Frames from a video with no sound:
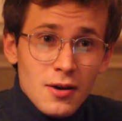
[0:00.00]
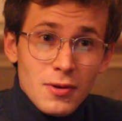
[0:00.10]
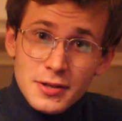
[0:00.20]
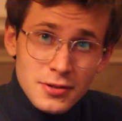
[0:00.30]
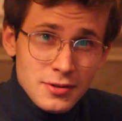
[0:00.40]

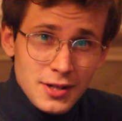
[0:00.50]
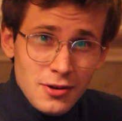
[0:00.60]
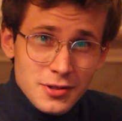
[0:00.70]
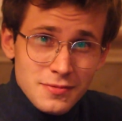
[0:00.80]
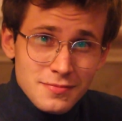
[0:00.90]
Well, it turns
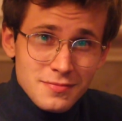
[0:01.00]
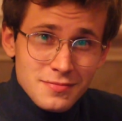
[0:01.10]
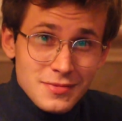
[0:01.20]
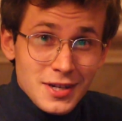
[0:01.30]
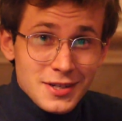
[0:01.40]
out,
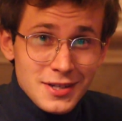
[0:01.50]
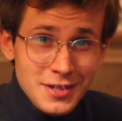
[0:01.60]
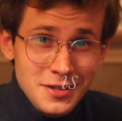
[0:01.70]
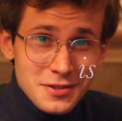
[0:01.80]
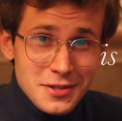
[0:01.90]
it
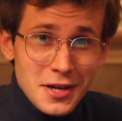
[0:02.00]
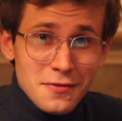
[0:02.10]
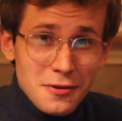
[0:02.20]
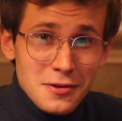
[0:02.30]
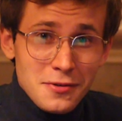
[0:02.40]
is a
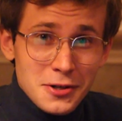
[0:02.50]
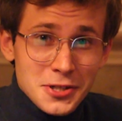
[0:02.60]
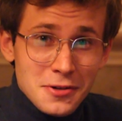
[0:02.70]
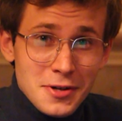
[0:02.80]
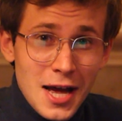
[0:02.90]
fully
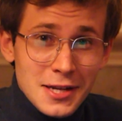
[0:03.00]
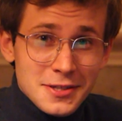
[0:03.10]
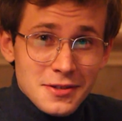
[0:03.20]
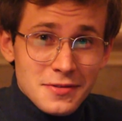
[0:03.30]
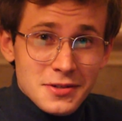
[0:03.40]
functioning
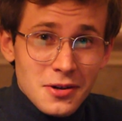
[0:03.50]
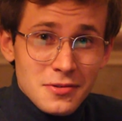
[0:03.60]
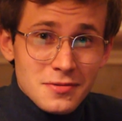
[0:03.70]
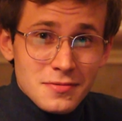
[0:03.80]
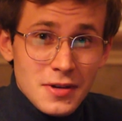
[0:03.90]
reality of its
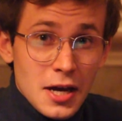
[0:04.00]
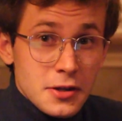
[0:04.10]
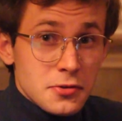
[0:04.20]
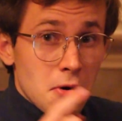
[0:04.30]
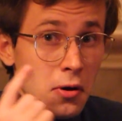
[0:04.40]
own, and
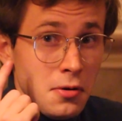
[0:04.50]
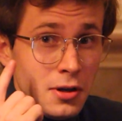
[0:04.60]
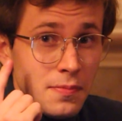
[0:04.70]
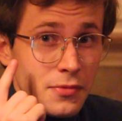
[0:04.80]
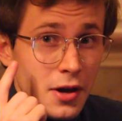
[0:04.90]
it's all
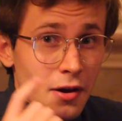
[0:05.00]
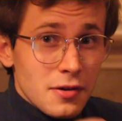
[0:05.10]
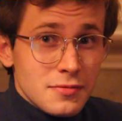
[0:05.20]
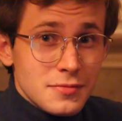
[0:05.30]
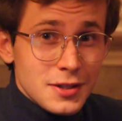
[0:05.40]
up
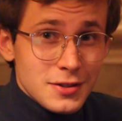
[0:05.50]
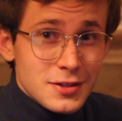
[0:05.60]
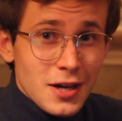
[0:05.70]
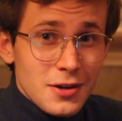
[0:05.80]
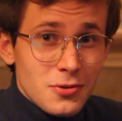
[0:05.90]
there,
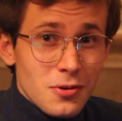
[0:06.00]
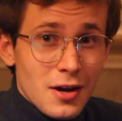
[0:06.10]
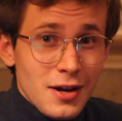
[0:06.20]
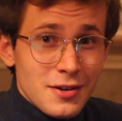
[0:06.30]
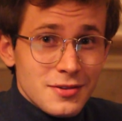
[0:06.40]
inside your
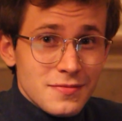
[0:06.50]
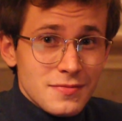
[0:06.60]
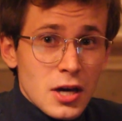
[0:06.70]
head.